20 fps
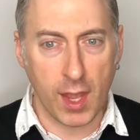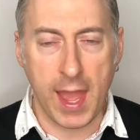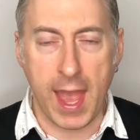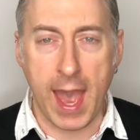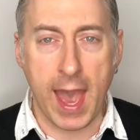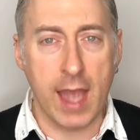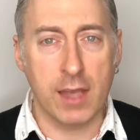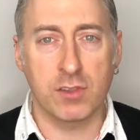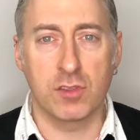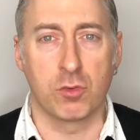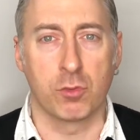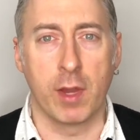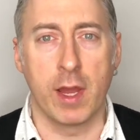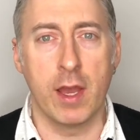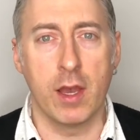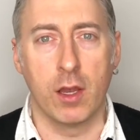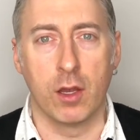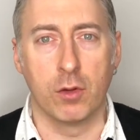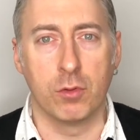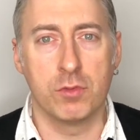act
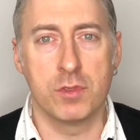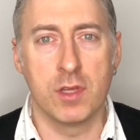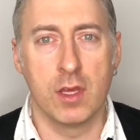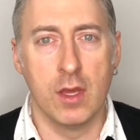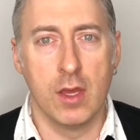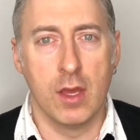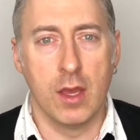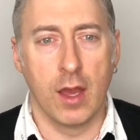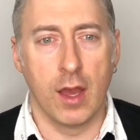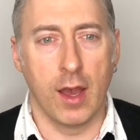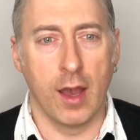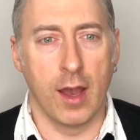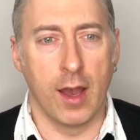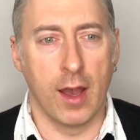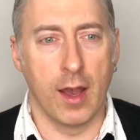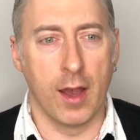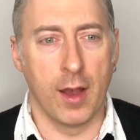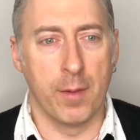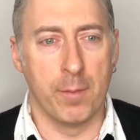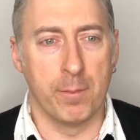around,
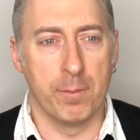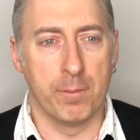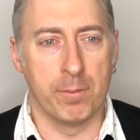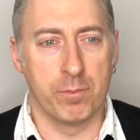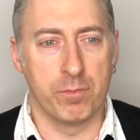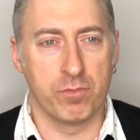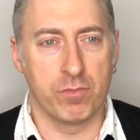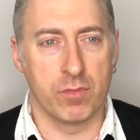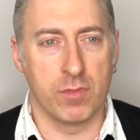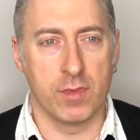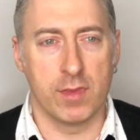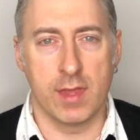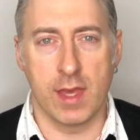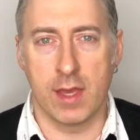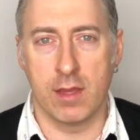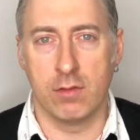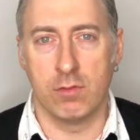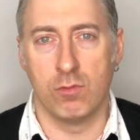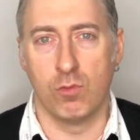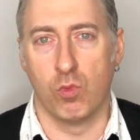
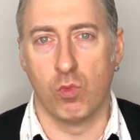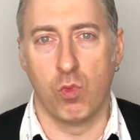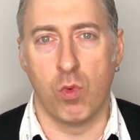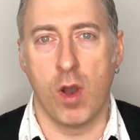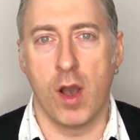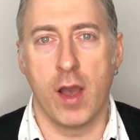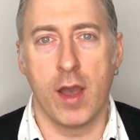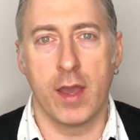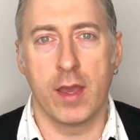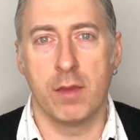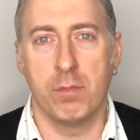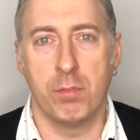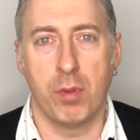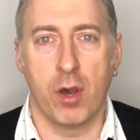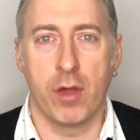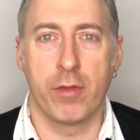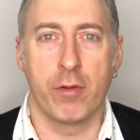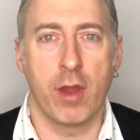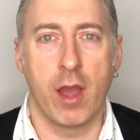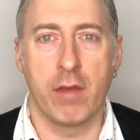then why
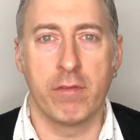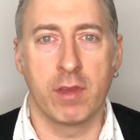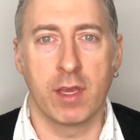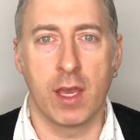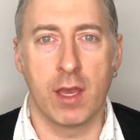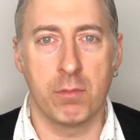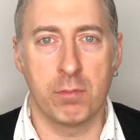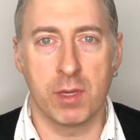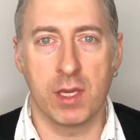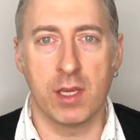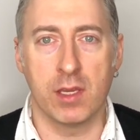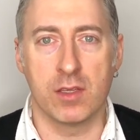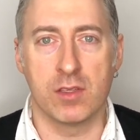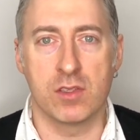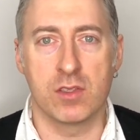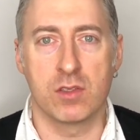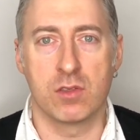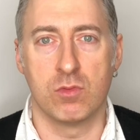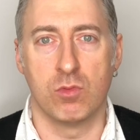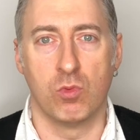bother having
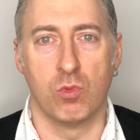MPs?